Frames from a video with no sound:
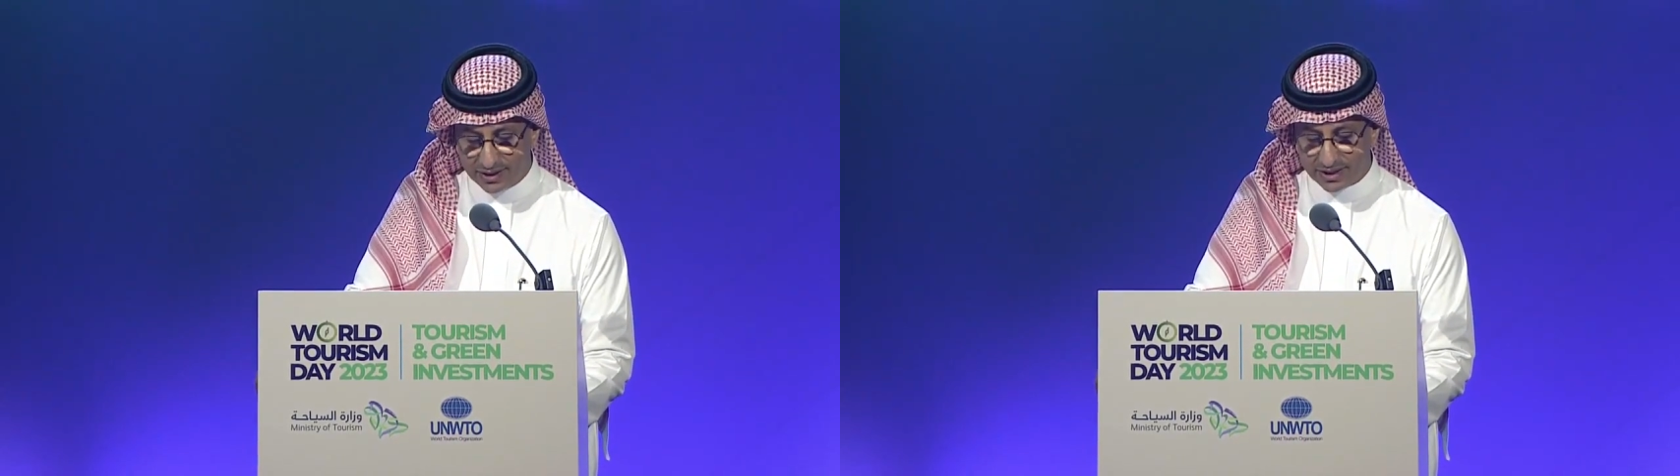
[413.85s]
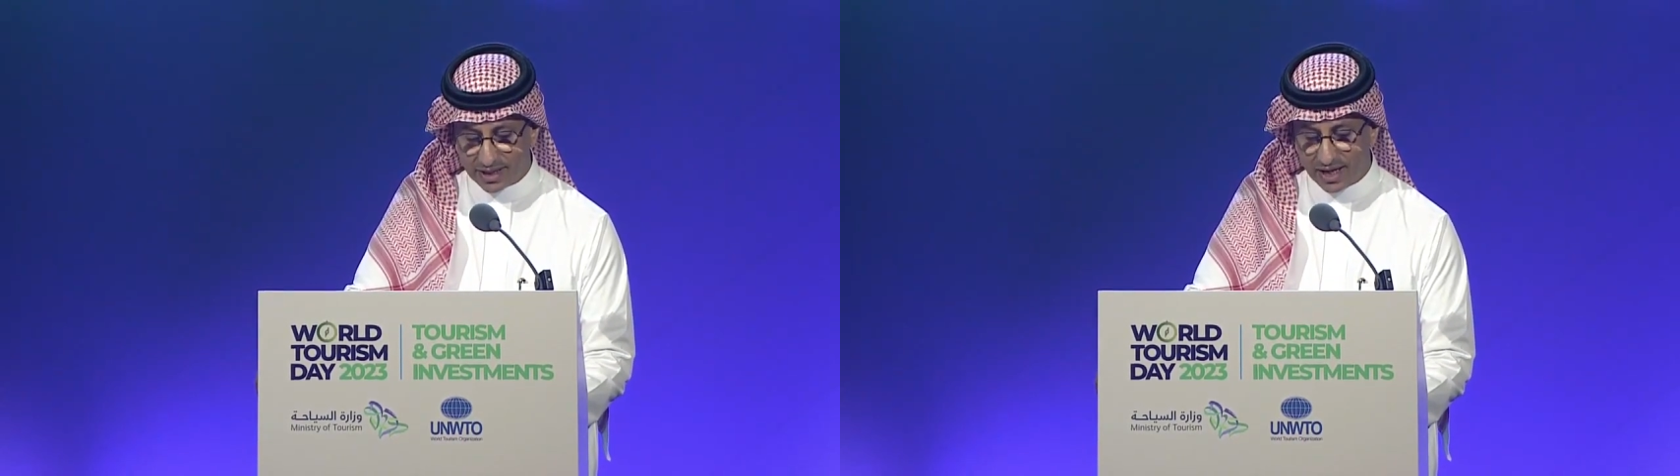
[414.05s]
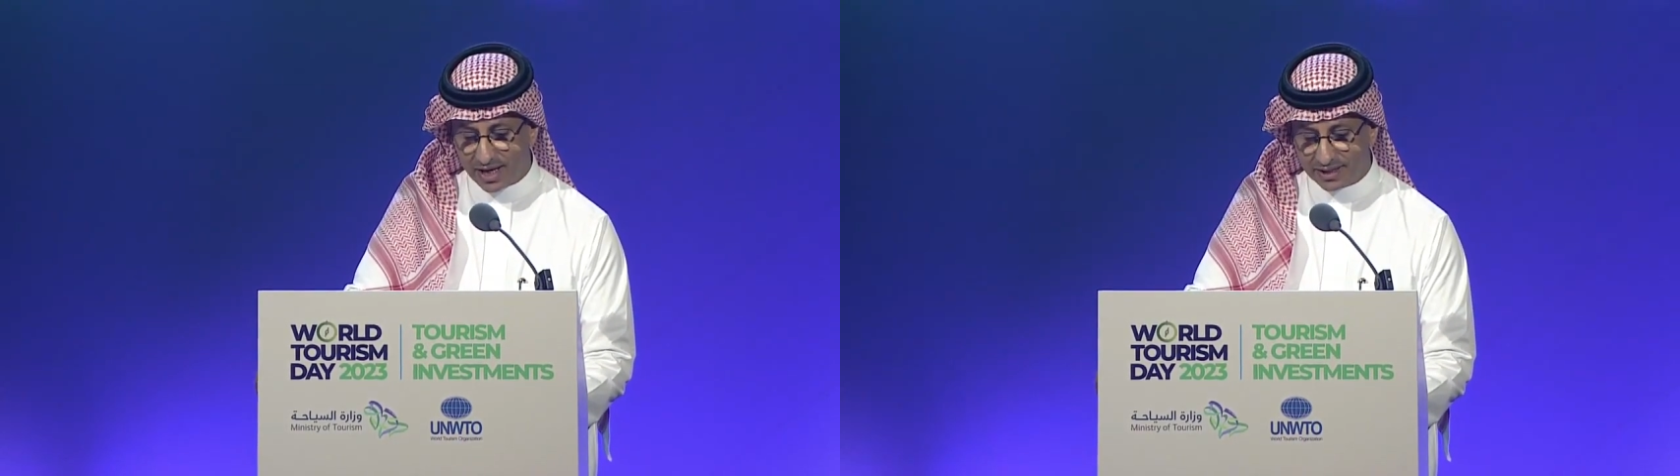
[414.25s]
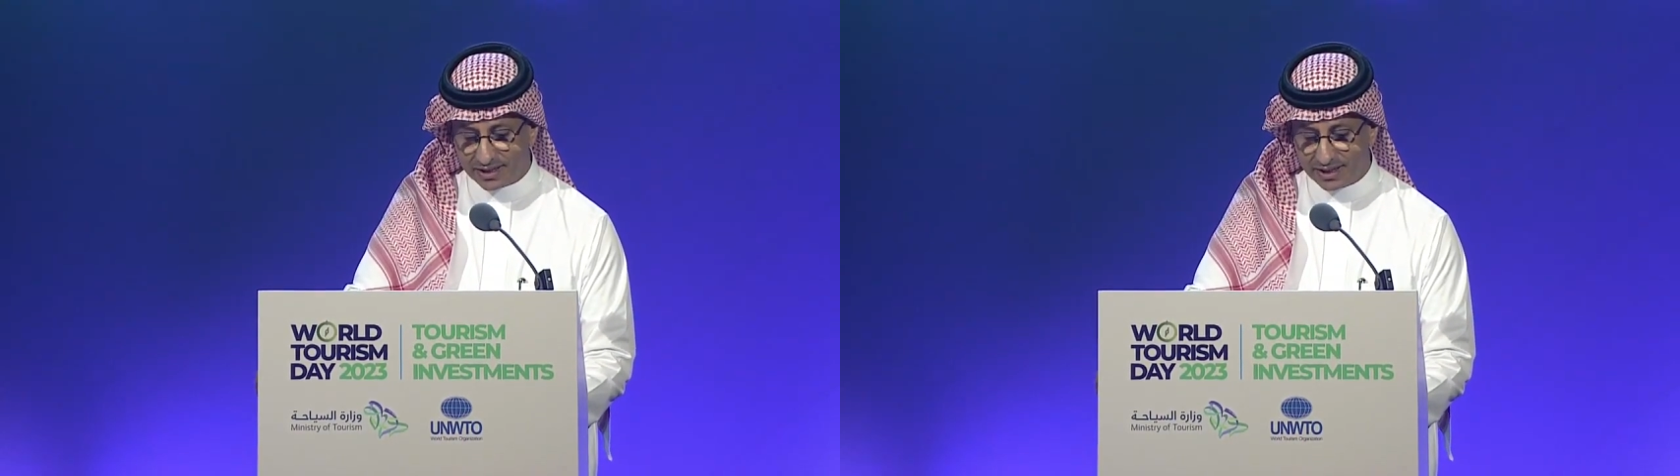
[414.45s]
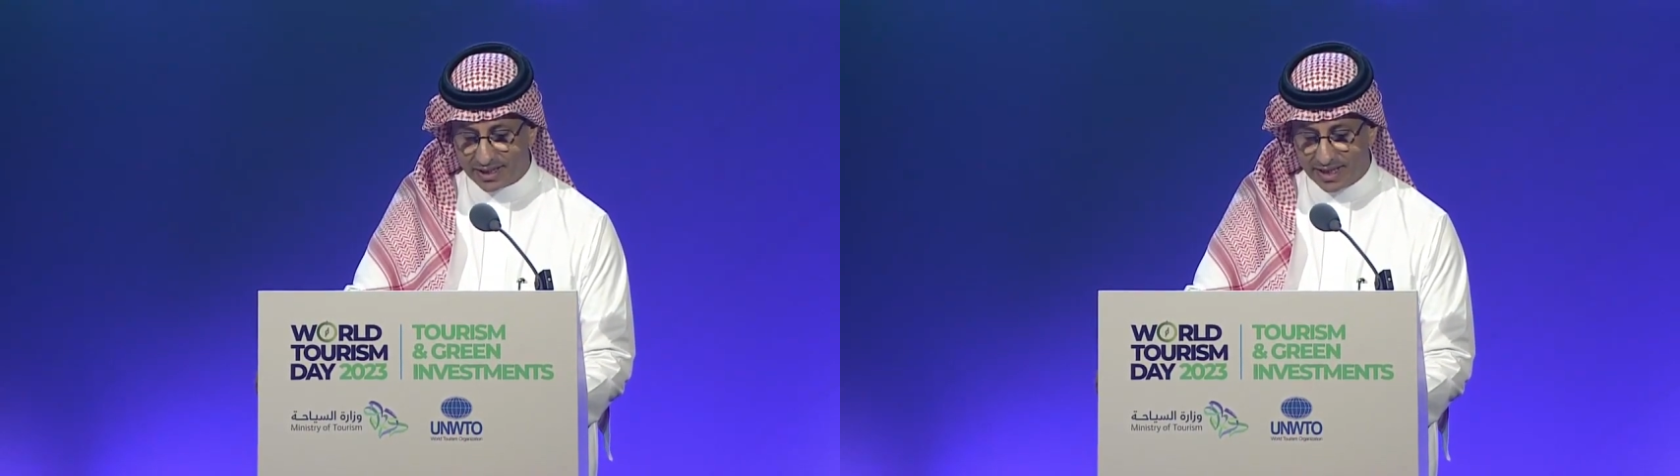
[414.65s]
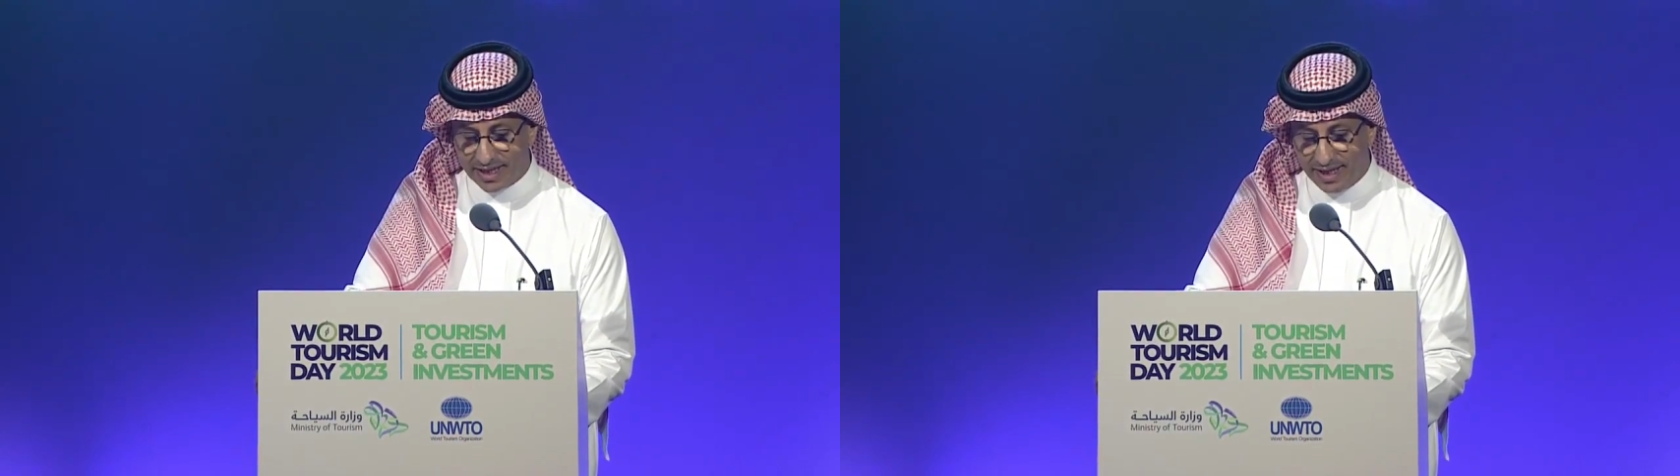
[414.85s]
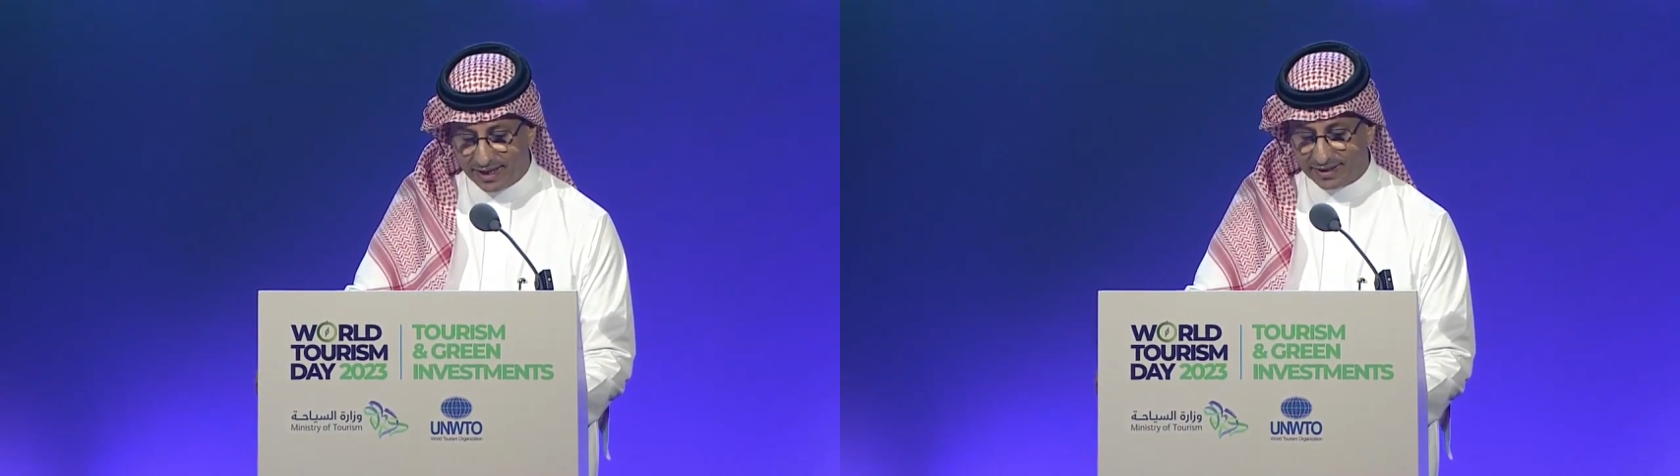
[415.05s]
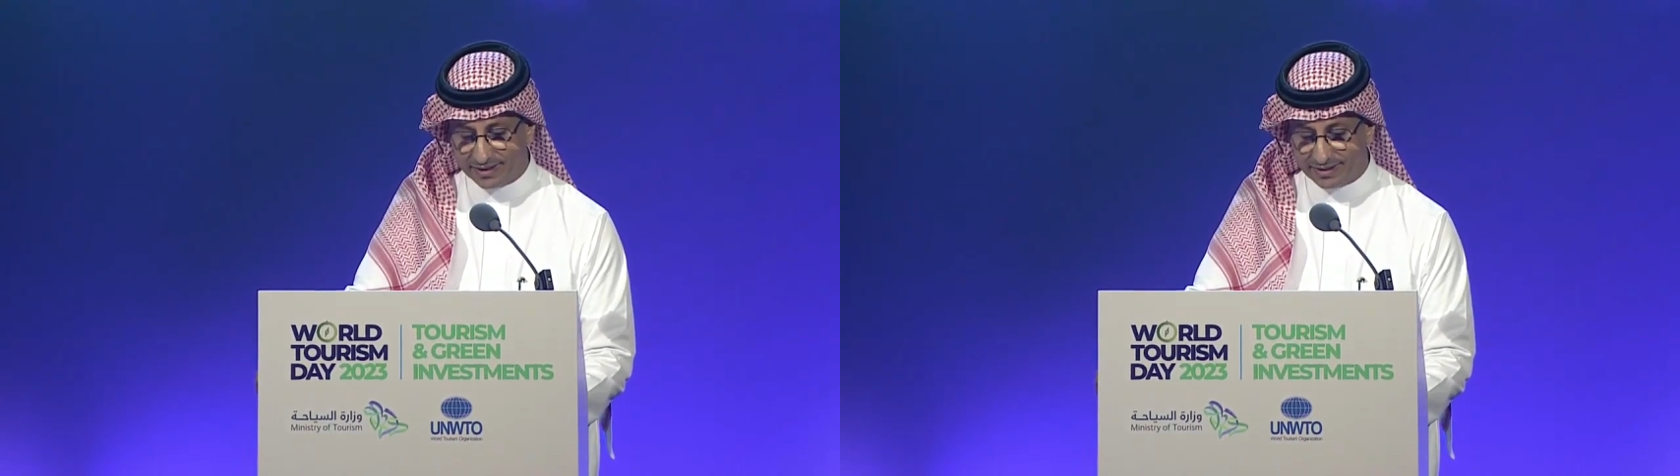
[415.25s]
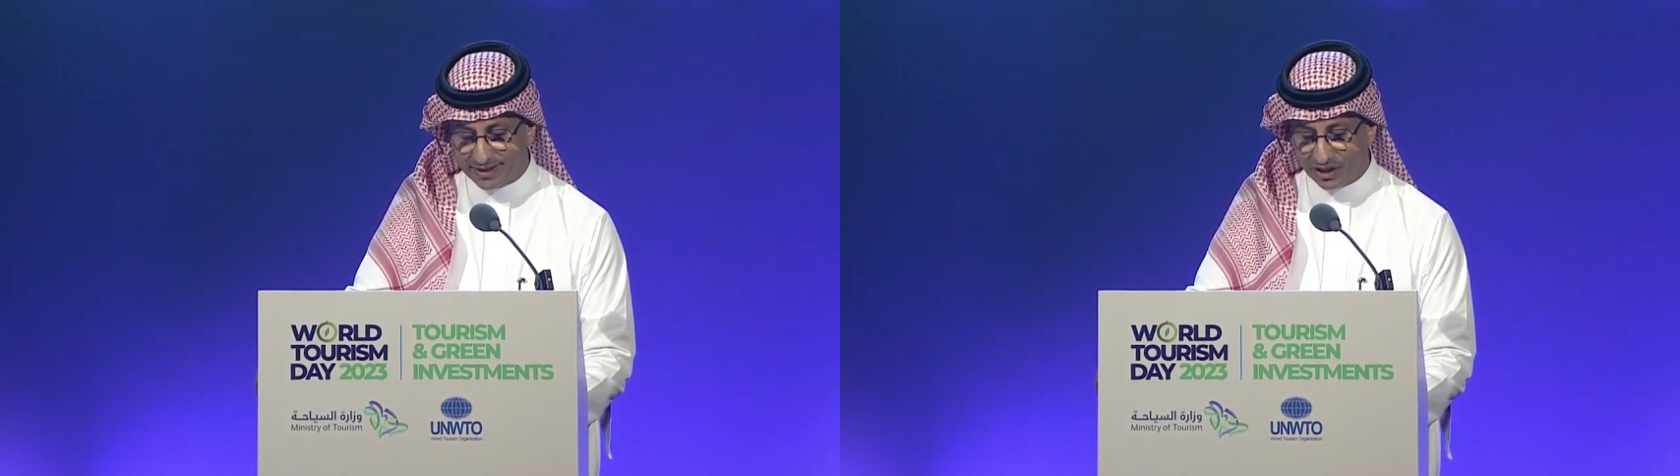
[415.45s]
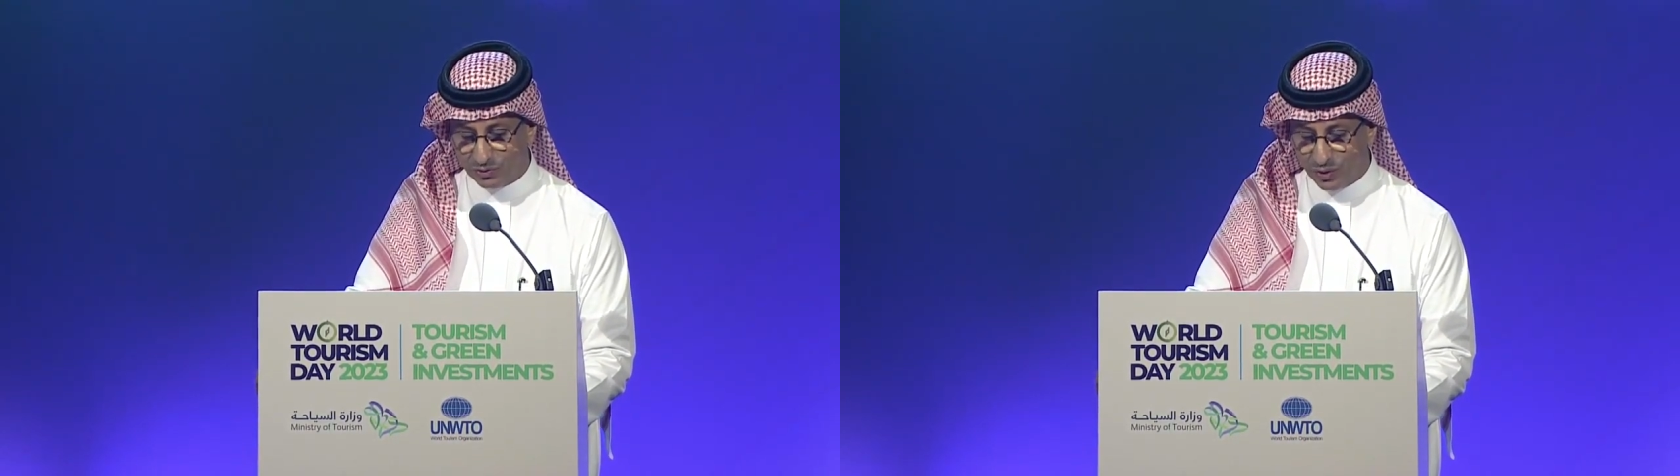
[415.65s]
it is like chicken and egg
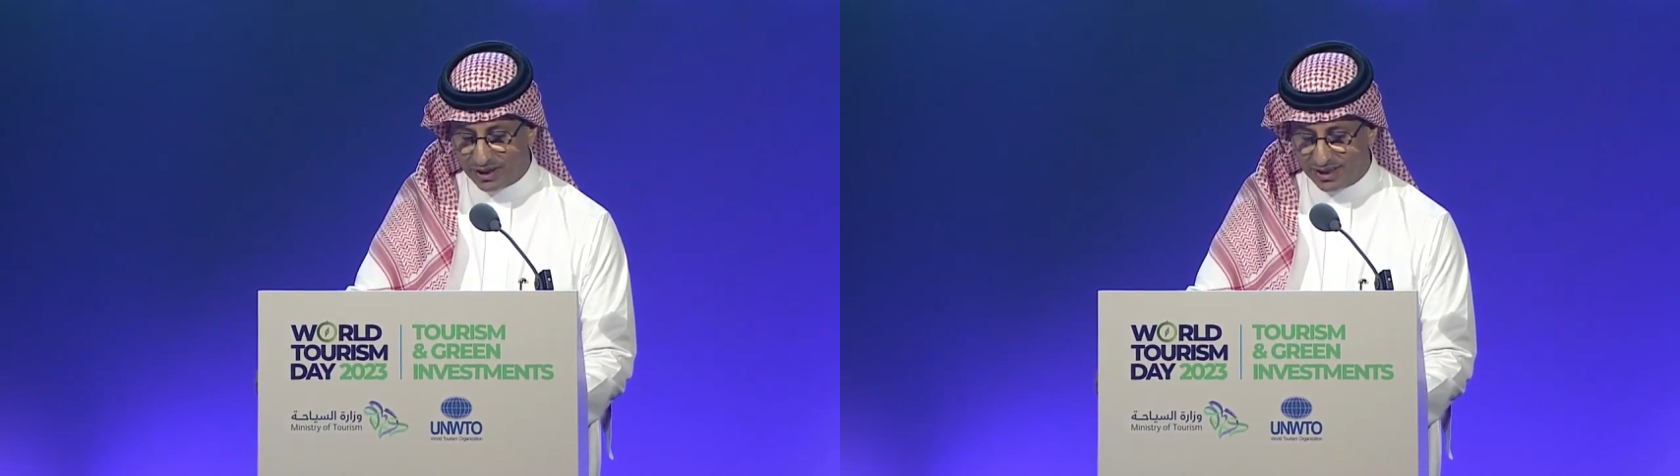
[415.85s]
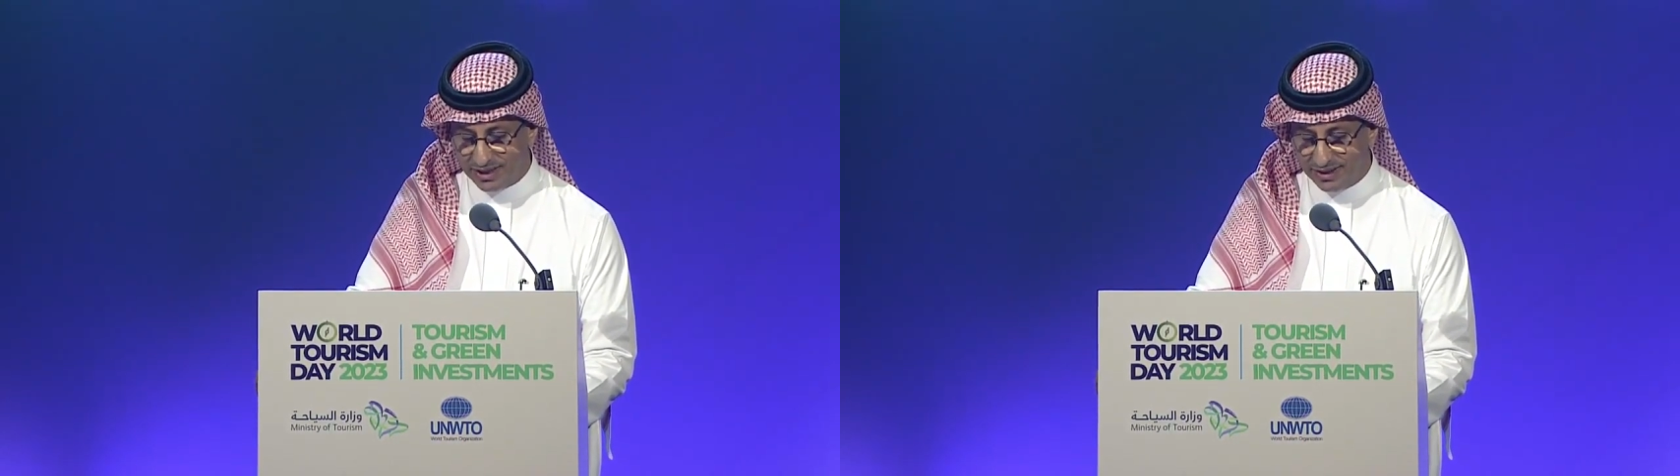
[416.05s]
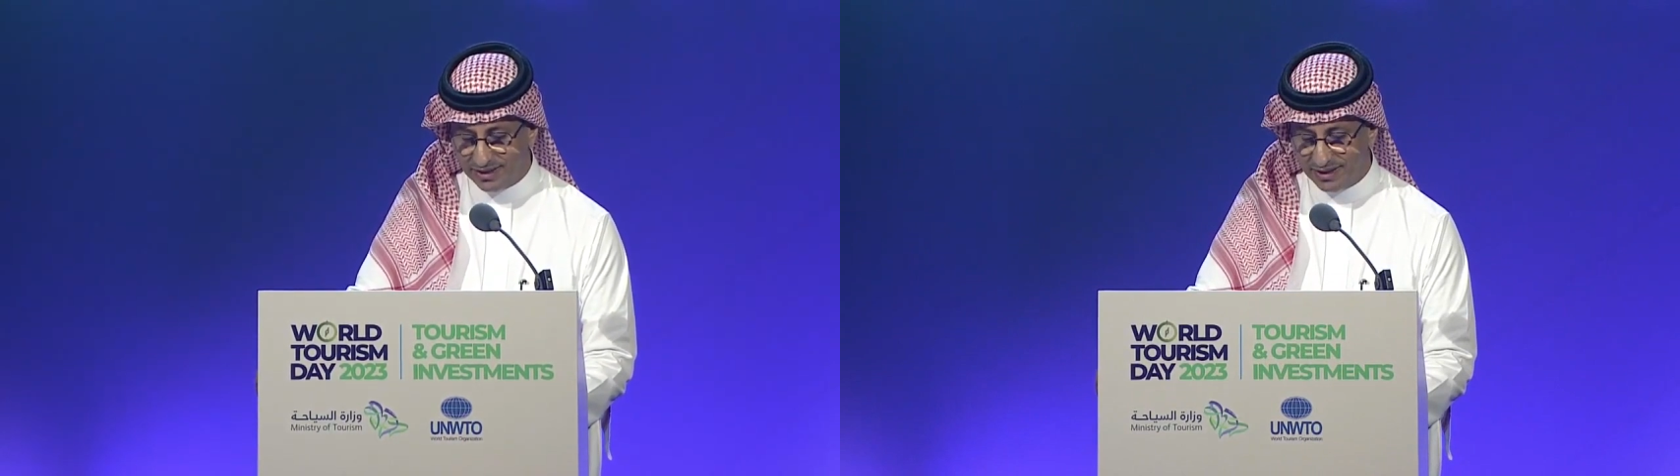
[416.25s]
situation.